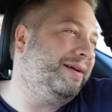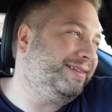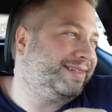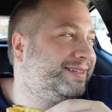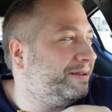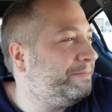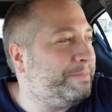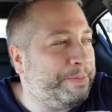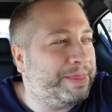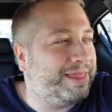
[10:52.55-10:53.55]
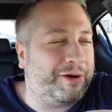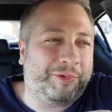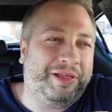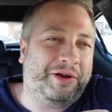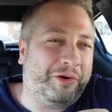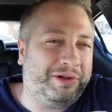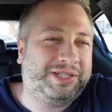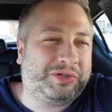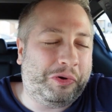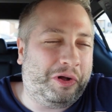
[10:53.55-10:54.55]
It's that really old
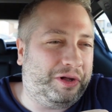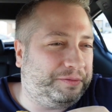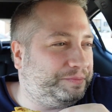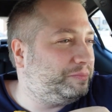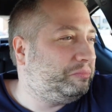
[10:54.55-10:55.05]
school,